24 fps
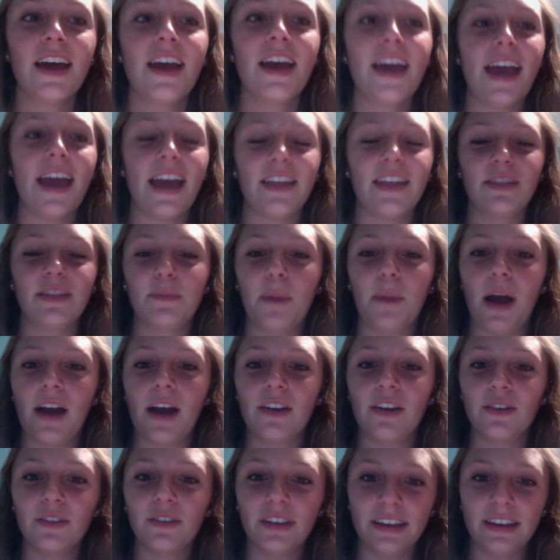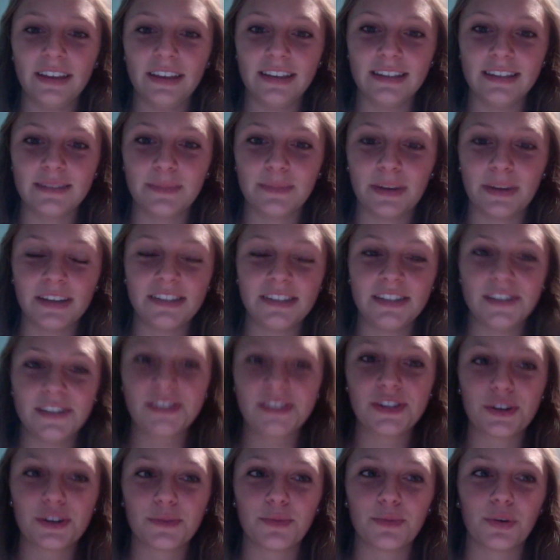and the model is my
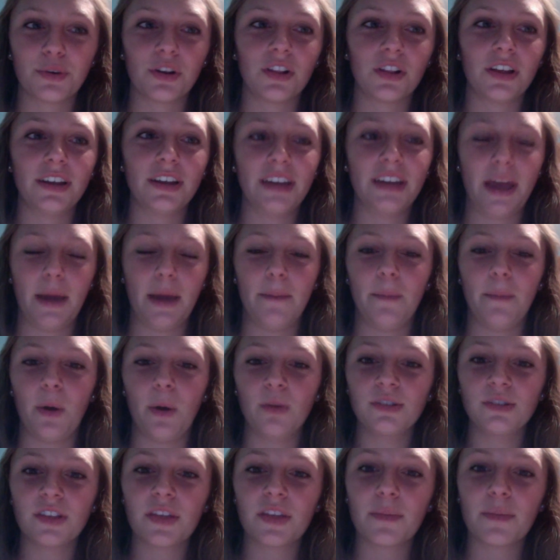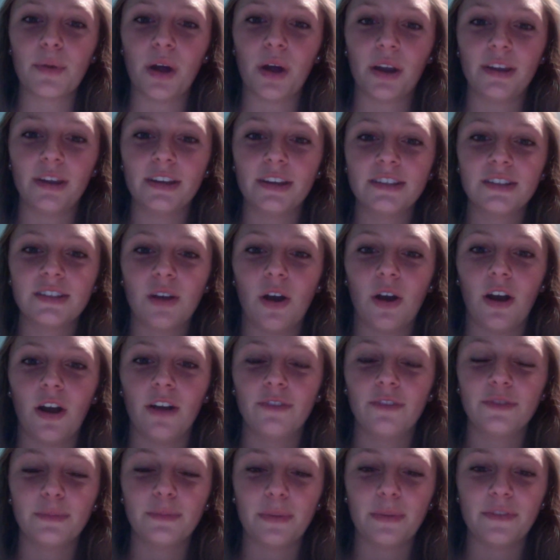sister Brooklyn, and most of the products are
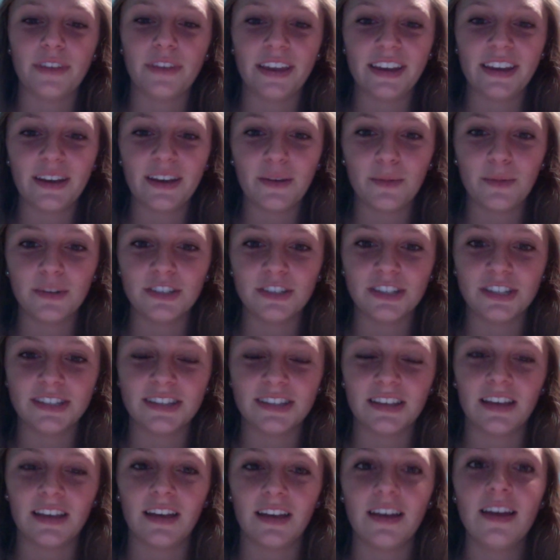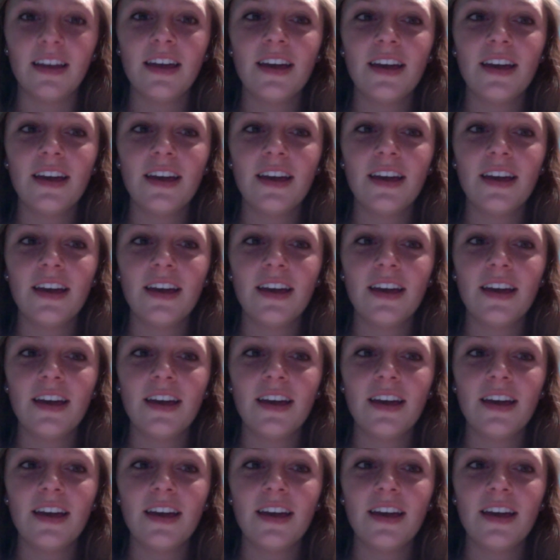from Aveda, which is a